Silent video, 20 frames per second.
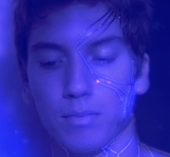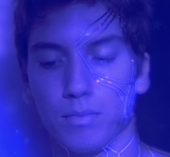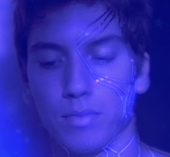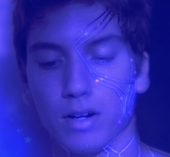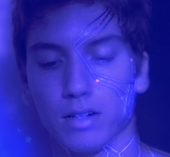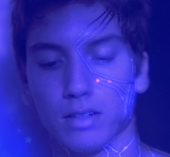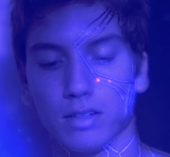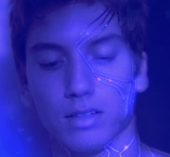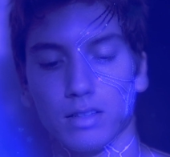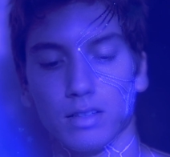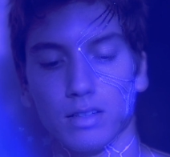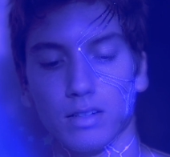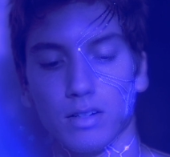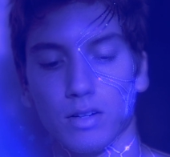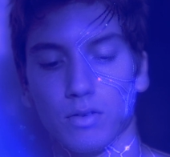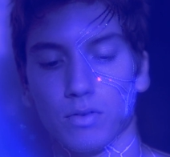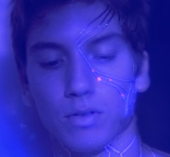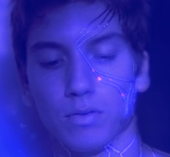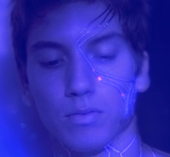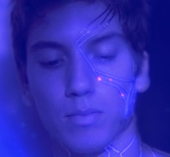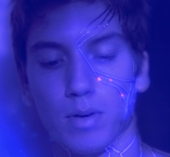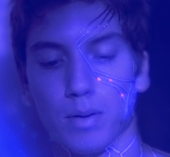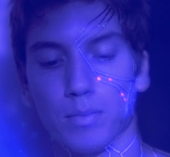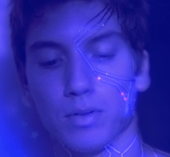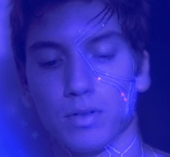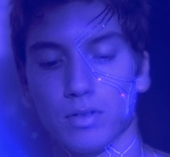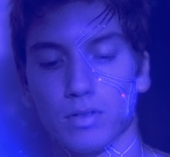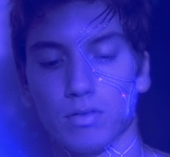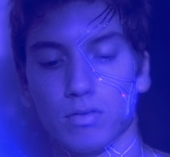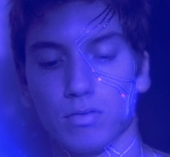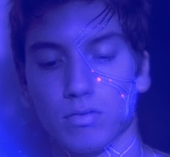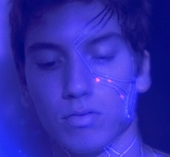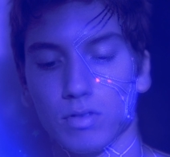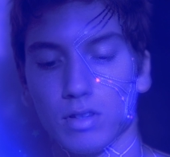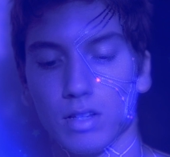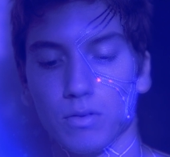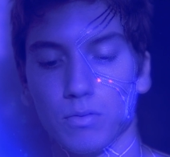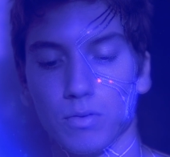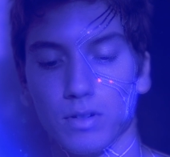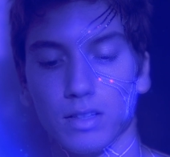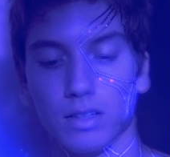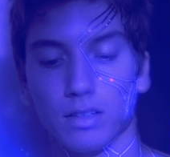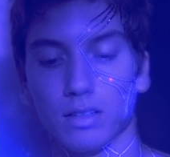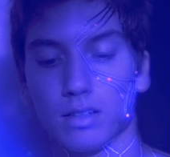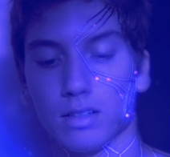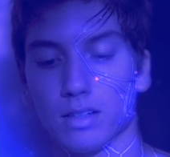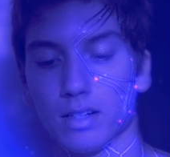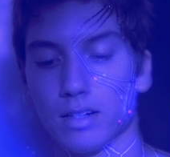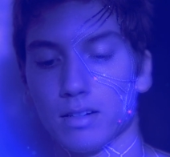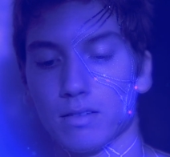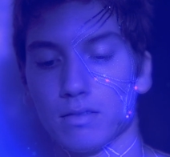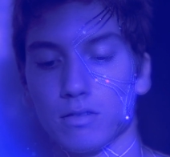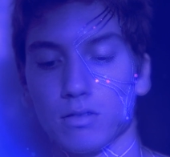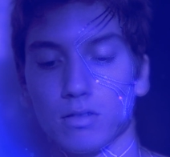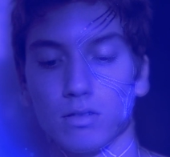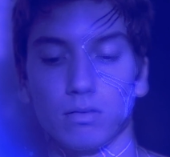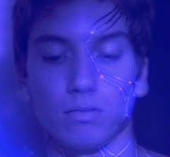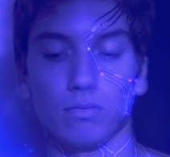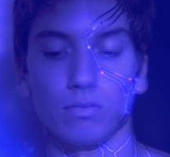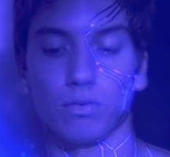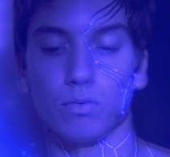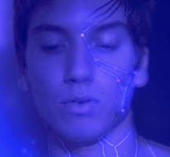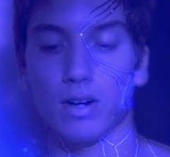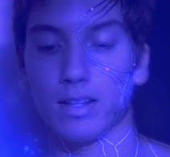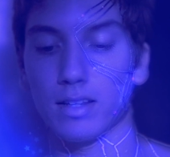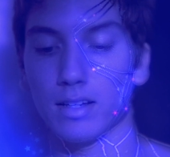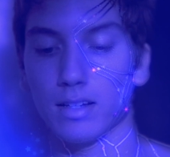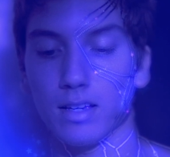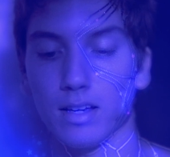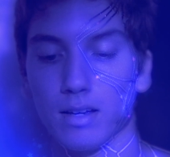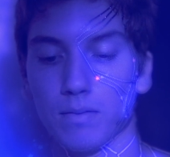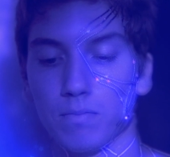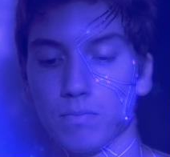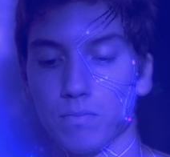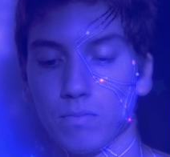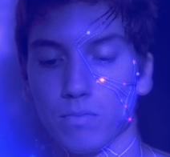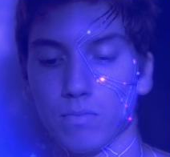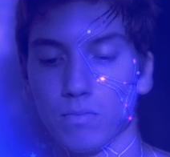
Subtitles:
practically no one remembers what they really look like or why they came.